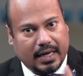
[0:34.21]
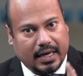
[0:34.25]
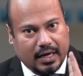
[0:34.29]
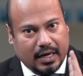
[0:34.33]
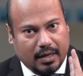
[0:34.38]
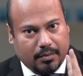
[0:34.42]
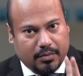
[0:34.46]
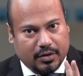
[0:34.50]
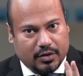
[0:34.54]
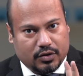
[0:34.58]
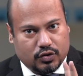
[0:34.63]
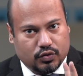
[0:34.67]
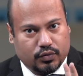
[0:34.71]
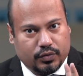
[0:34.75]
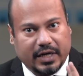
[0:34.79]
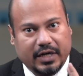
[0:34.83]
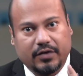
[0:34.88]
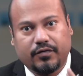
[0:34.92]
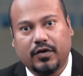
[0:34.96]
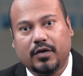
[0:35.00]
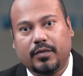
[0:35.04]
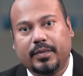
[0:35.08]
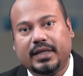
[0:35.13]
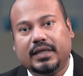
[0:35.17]
Number two,
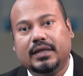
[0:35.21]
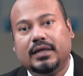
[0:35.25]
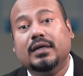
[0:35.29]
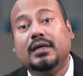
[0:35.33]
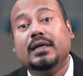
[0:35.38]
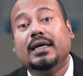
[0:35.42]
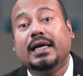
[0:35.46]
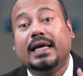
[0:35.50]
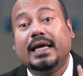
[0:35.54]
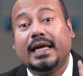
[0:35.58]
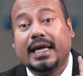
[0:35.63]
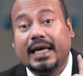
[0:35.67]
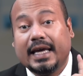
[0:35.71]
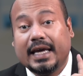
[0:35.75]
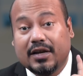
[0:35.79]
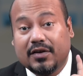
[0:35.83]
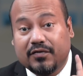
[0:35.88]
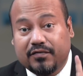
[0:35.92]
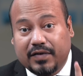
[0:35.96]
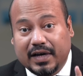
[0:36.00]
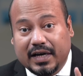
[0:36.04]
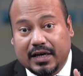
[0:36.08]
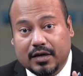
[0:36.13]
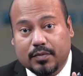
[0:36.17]
it will be the
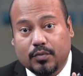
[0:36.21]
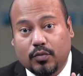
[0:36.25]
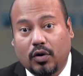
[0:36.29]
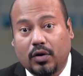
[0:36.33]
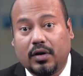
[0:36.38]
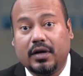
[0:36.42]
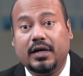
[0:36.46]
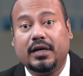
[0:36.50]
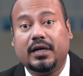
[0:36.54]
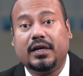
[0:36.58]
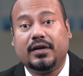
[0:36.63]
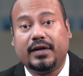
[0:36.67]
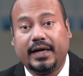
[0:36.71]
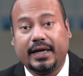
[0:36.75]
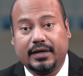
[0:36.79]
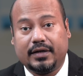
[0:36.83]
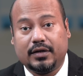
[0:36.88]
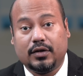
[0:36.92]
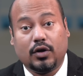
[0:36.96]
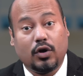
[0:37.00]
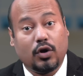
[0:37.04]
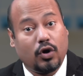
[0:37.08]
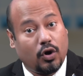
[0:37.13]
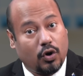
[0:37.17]
infant mortality rate,